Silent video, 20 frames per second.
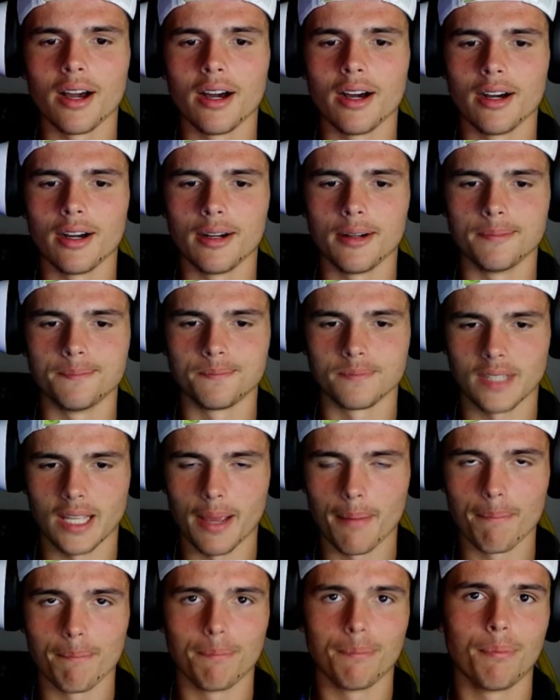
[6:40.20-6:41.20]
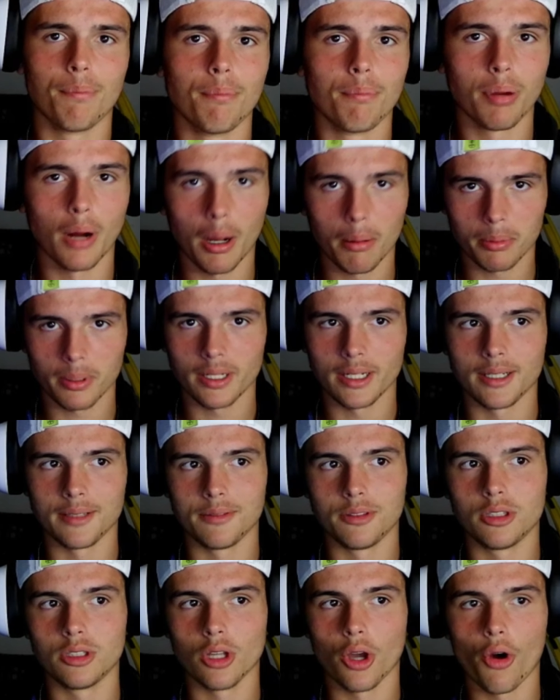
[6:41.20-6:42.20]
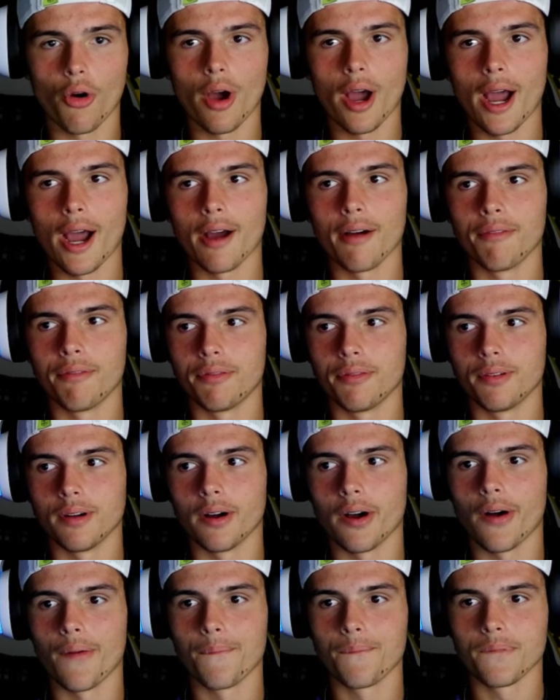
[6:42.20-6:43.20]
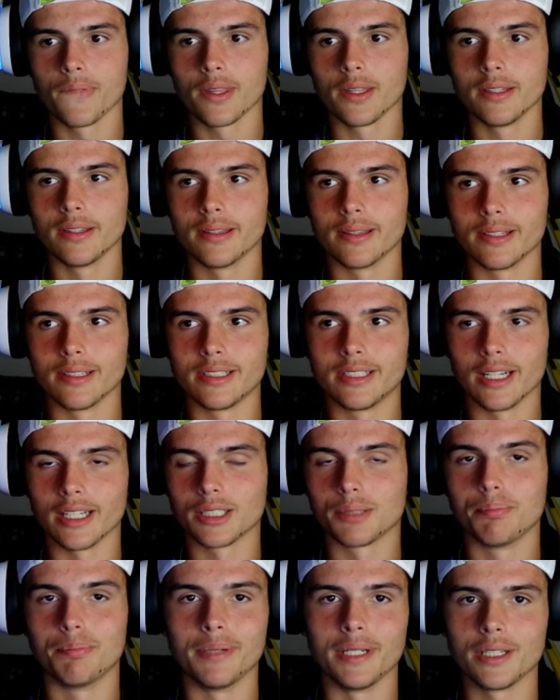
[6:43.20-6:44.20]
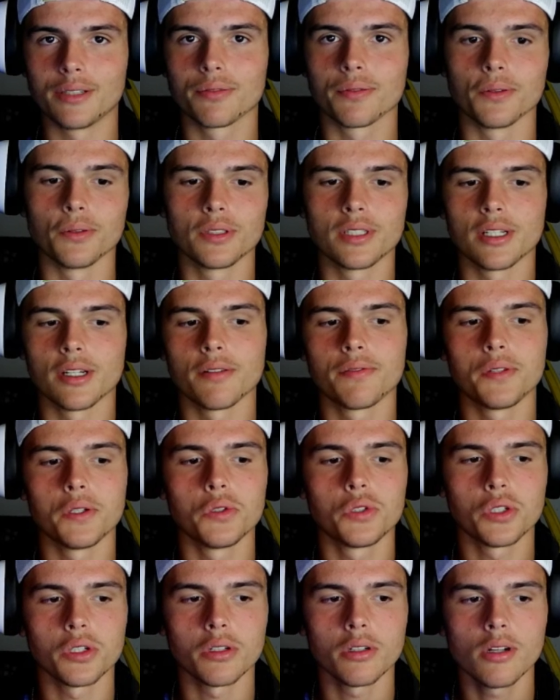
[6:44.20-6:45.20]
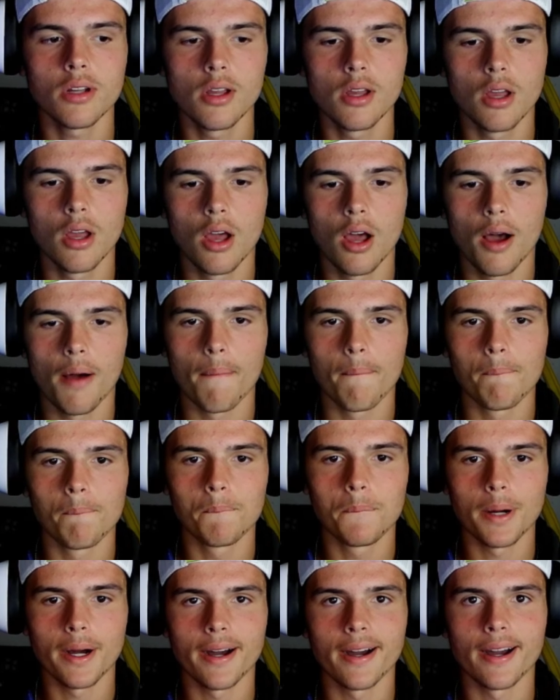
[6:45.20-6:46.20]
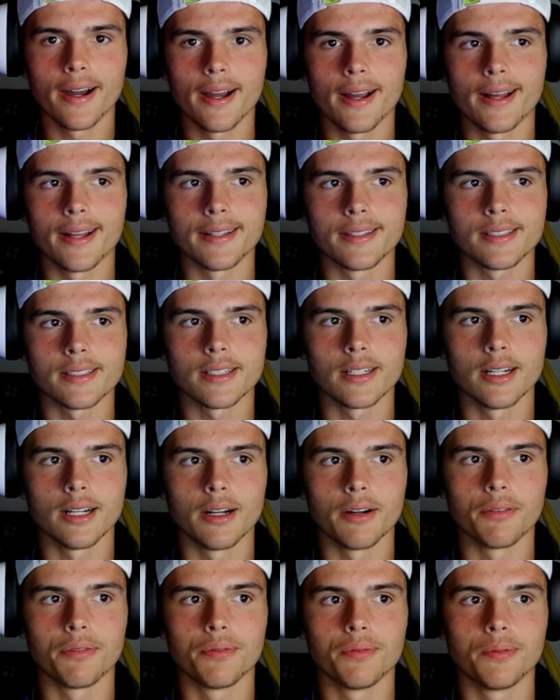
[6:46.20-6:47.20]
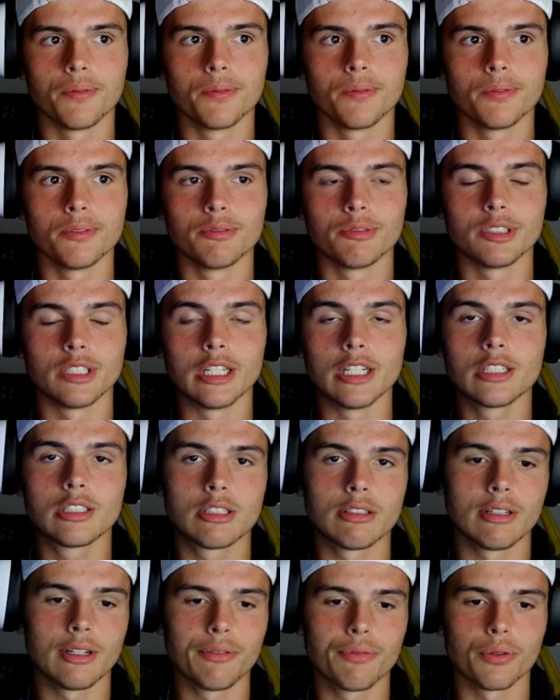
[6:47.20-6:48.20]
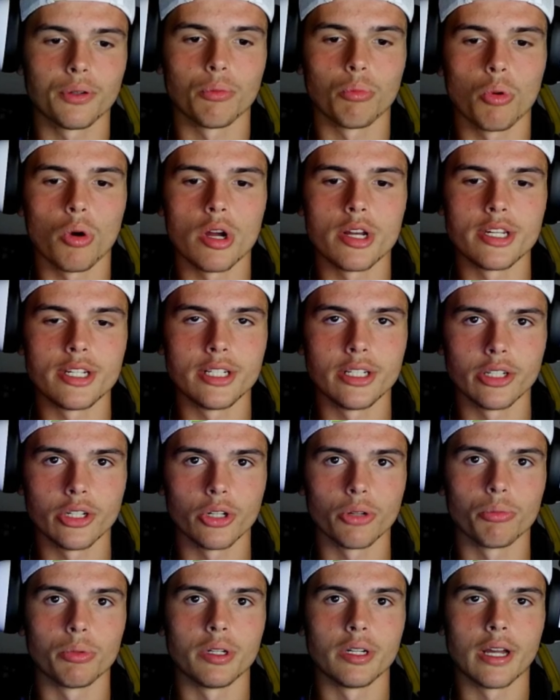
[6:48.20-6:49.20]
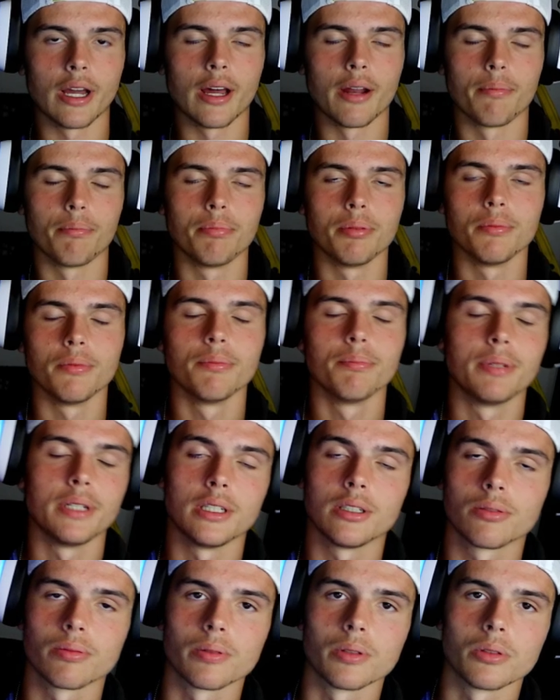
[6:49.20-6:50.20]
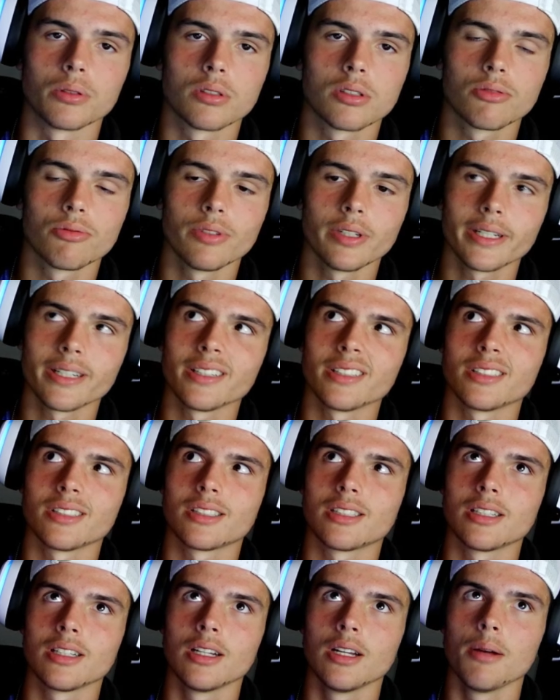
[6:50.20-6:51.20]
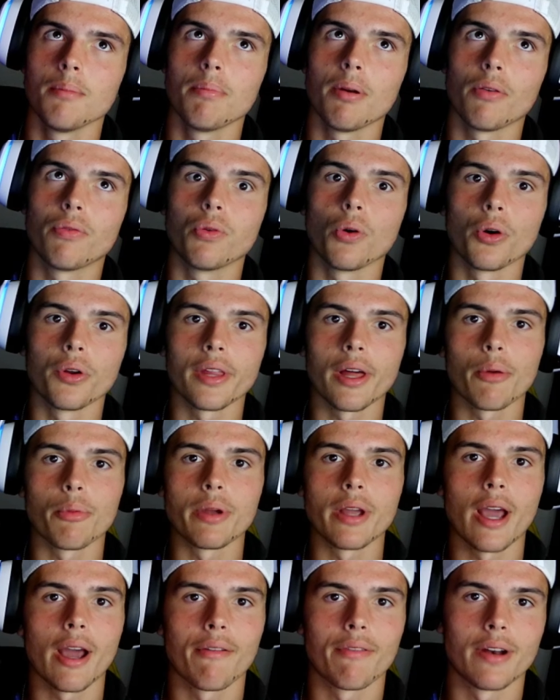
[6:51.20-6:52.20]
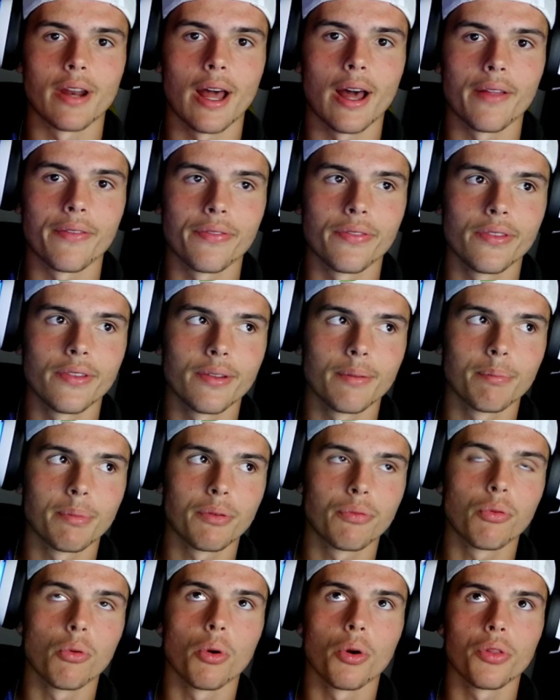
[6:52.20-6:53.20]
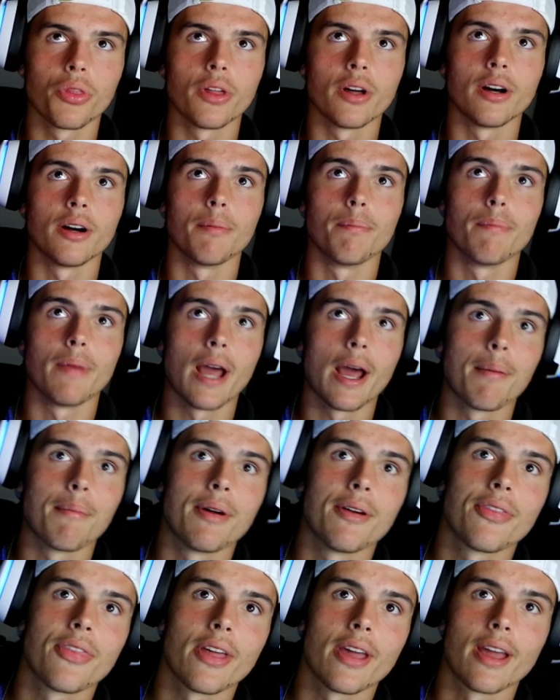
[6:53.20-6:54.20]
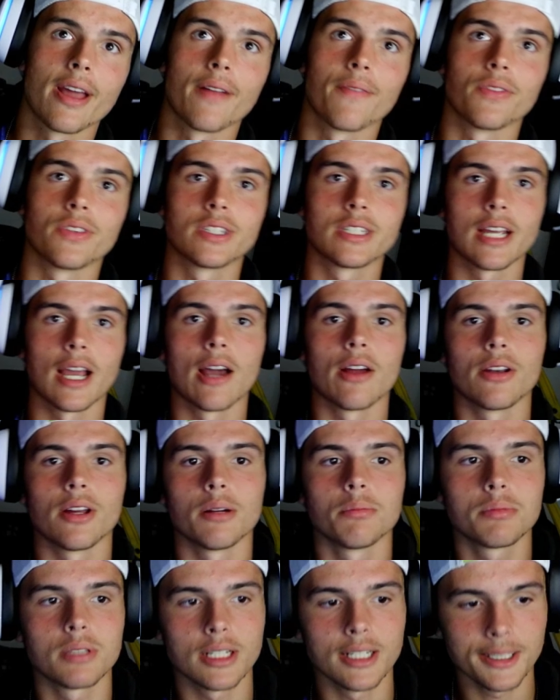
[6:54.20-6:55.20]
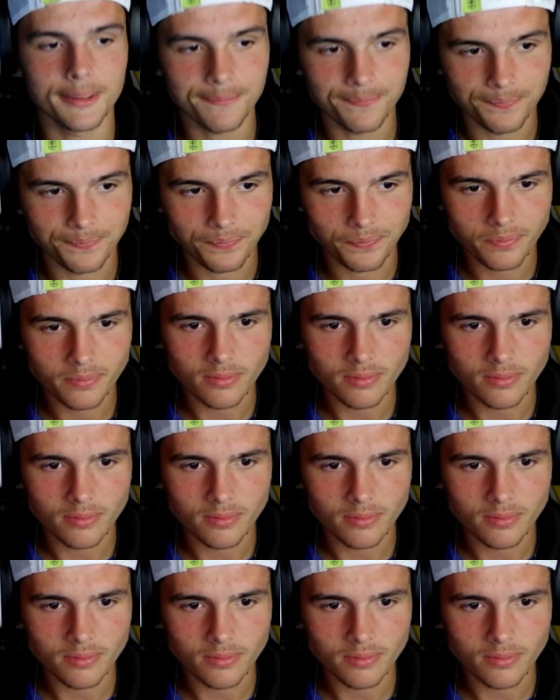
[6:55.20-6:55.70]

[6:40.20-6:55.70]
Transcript: um, and probably don't have just beast fruits in the future but uh, literally for one year we had beast fruits because before that we haven't had before the mammoth and sound update